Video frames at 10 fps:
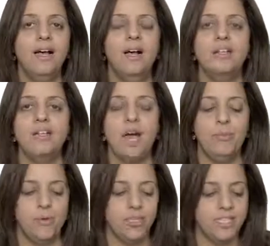uh, the
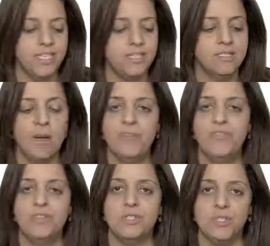approach is a
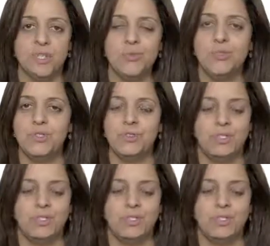depth-first search, which,